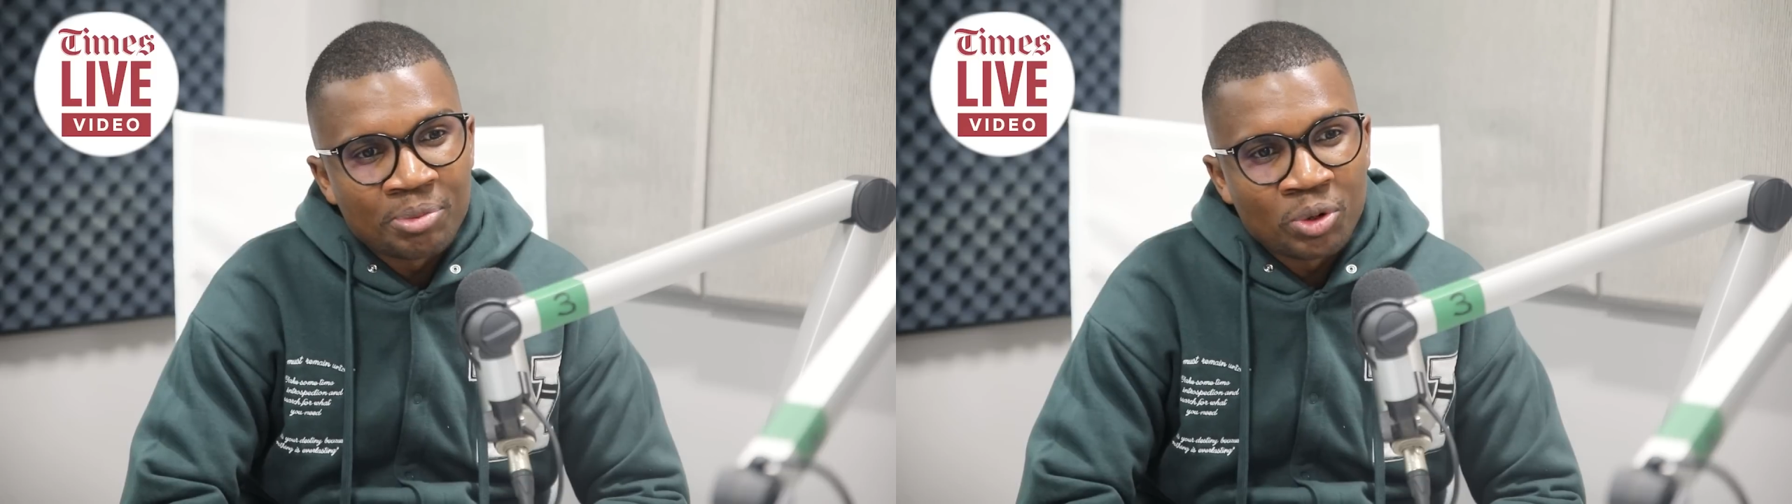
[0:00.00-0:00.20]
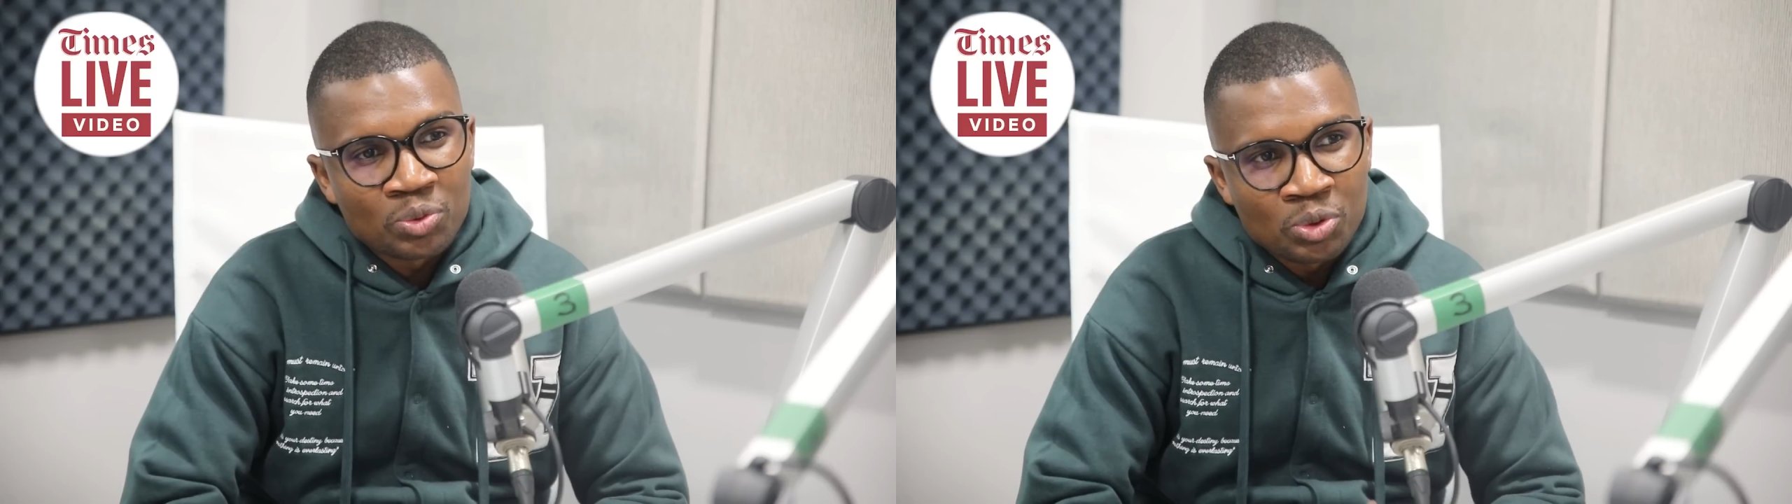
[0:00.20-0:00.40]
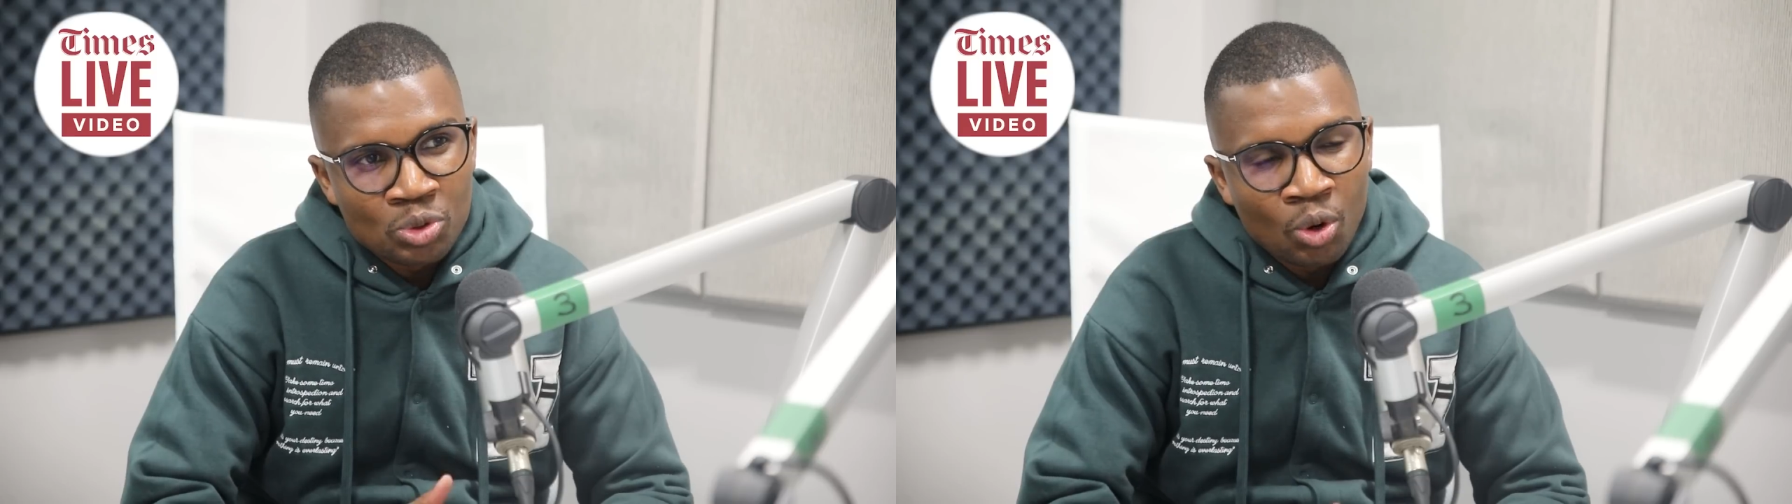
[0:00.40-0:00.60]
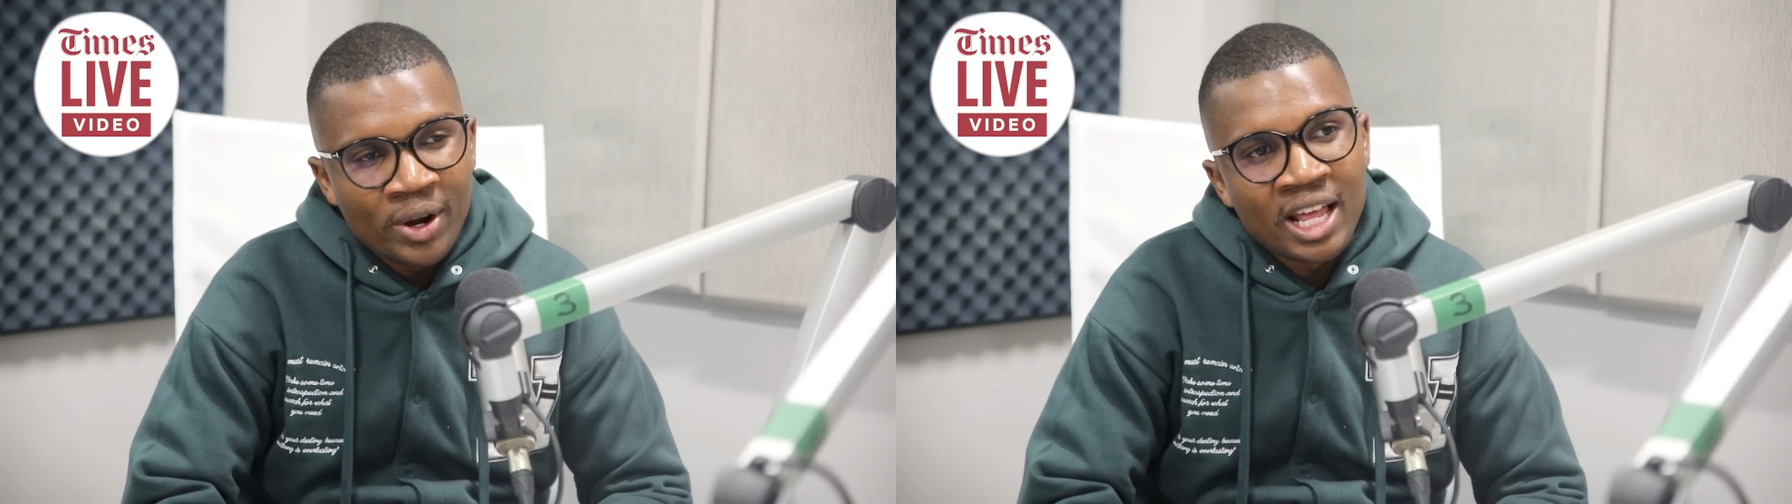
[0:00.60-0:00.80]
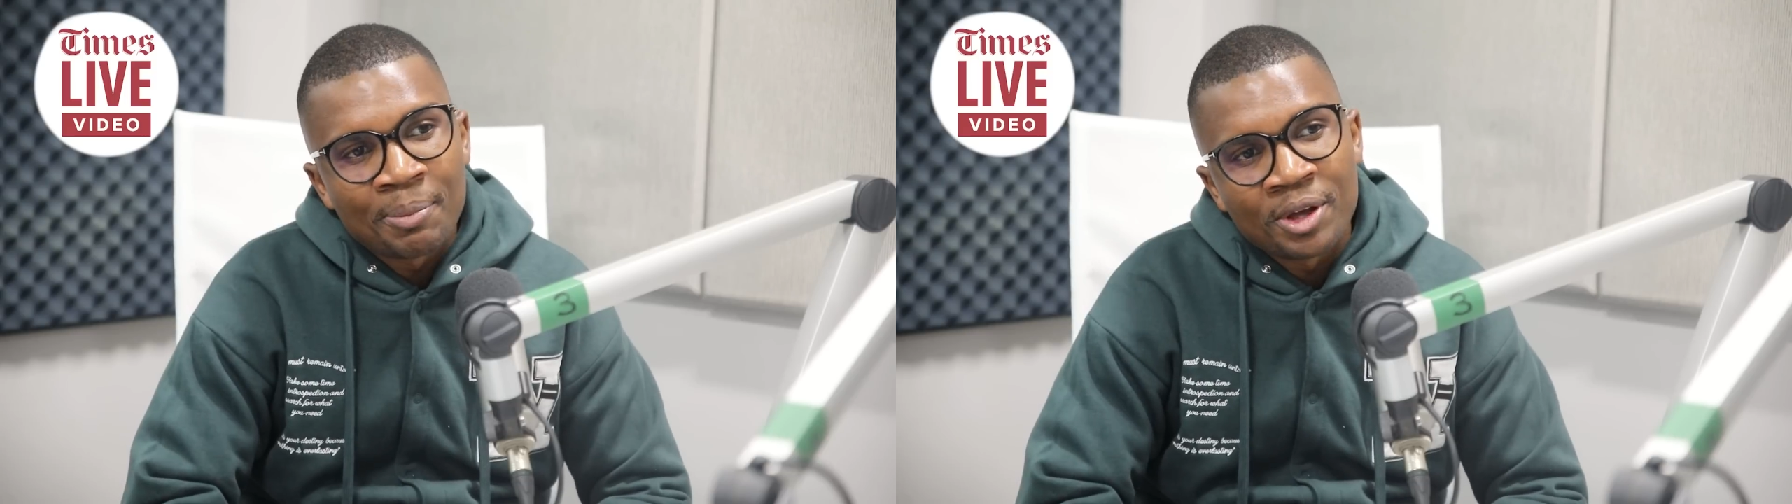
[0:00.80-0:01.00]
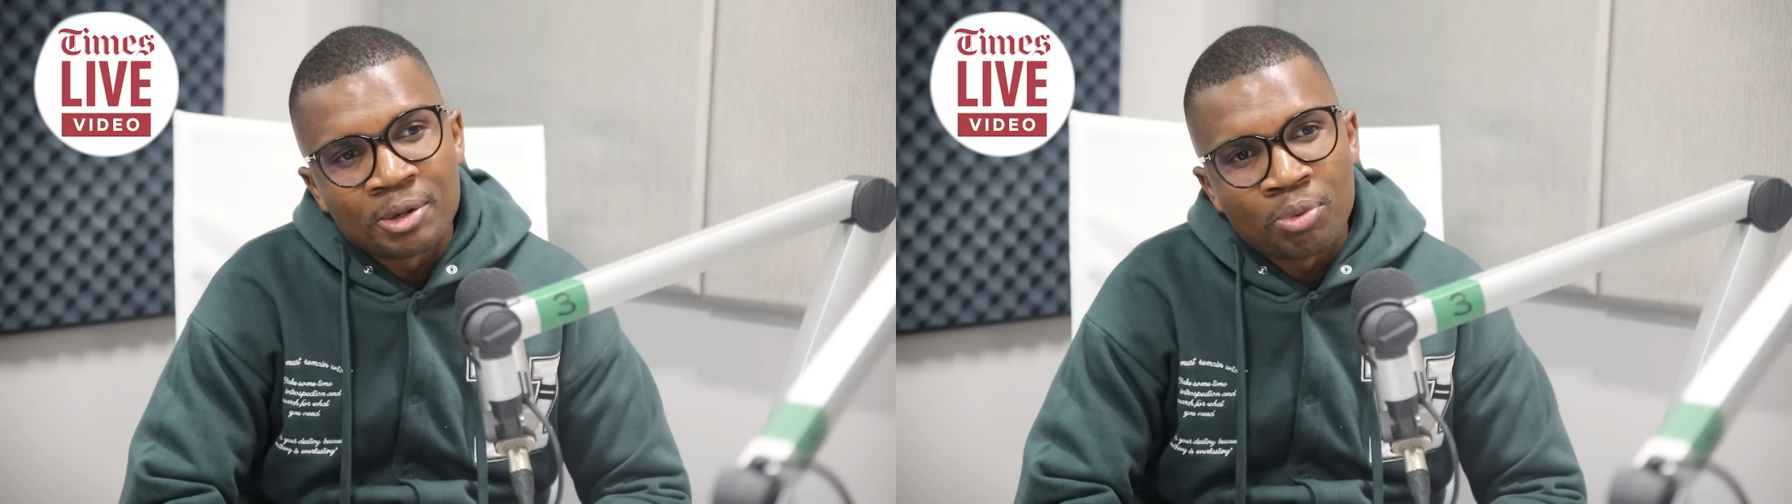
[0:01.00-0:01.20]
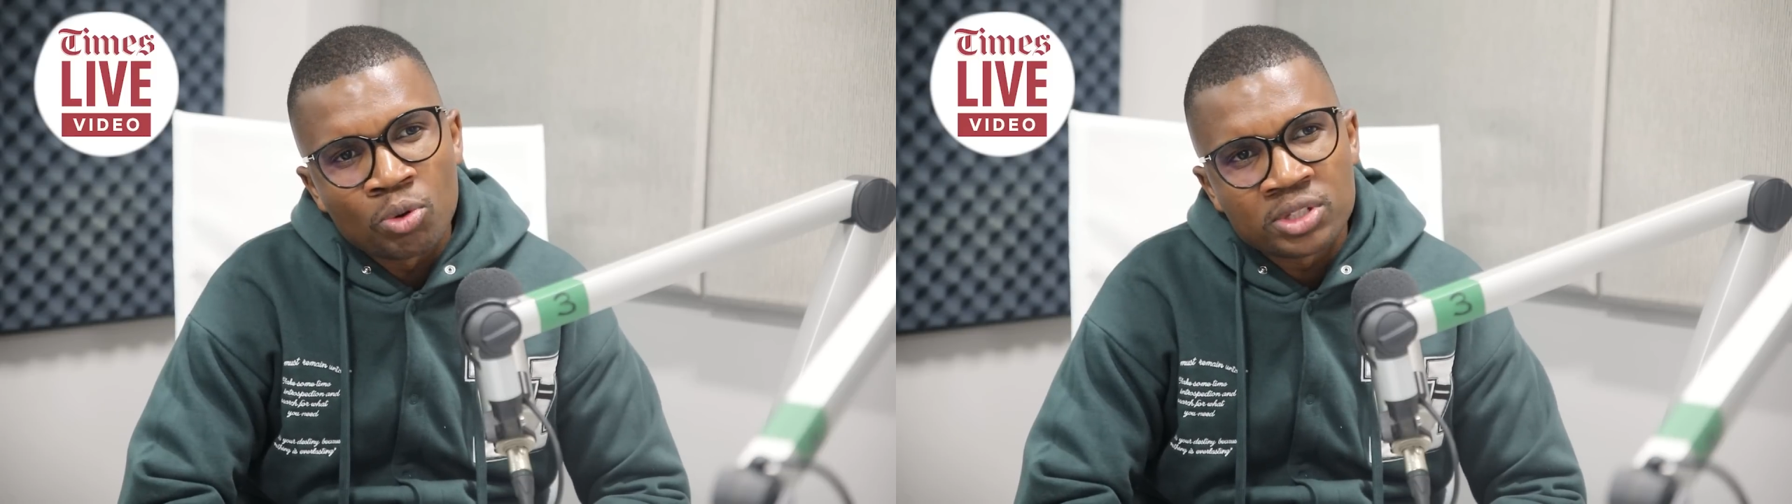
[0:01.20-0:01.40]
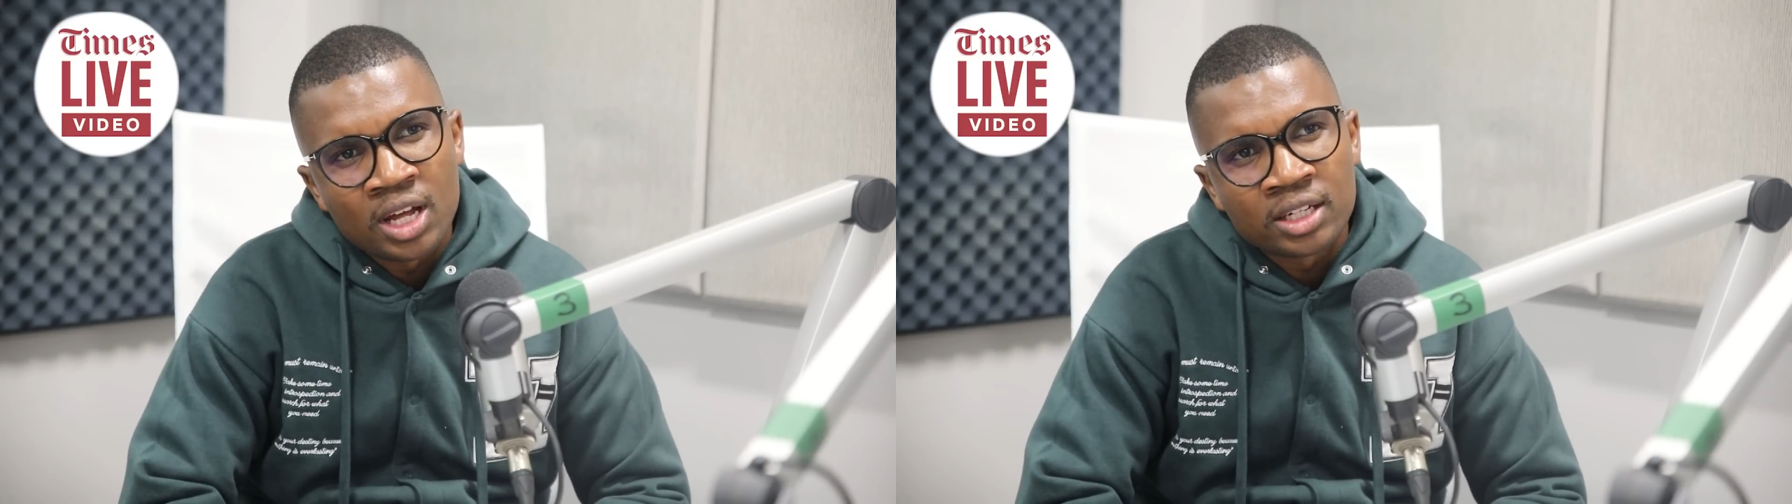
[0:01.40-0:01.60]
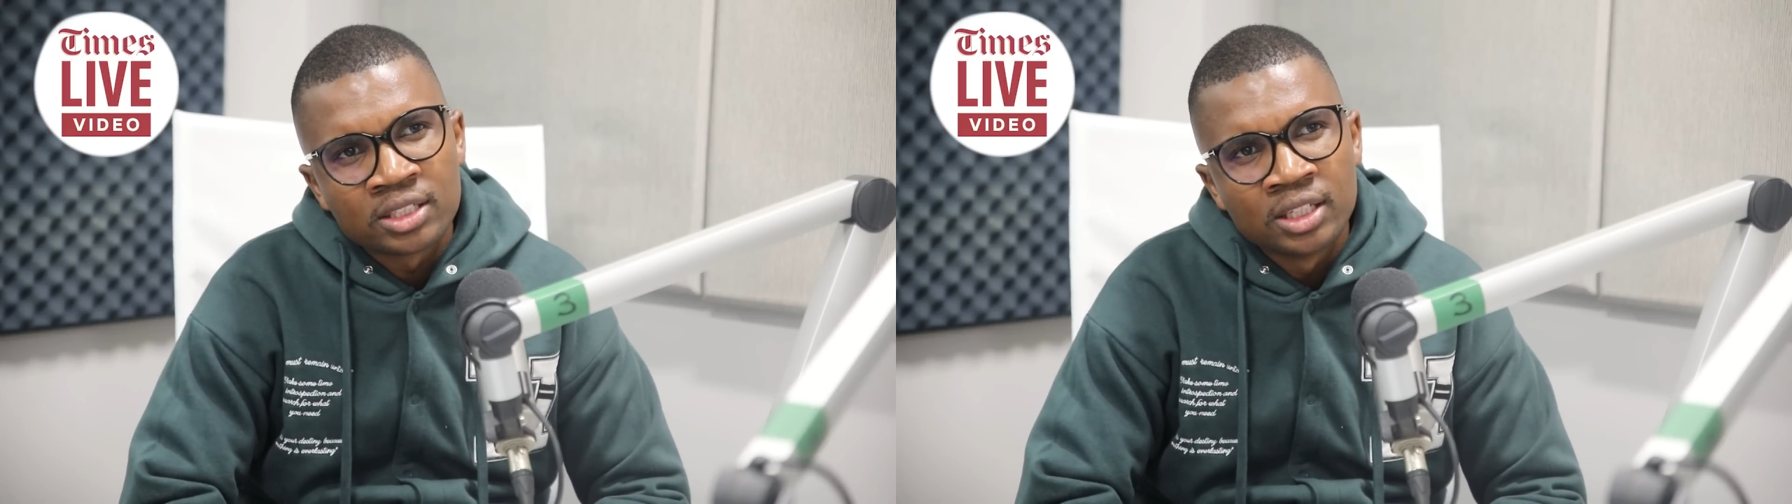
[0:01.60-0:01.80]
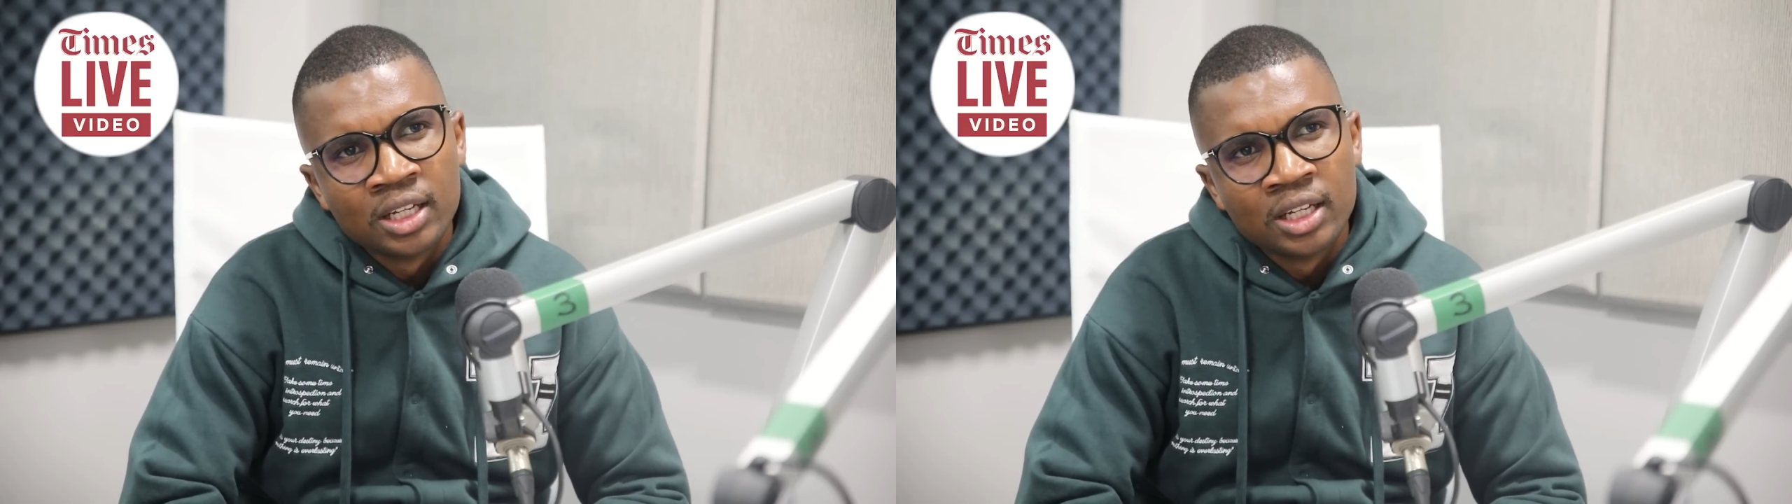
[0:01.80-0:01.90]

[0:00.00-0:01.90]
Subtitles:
because we saw what happened post that.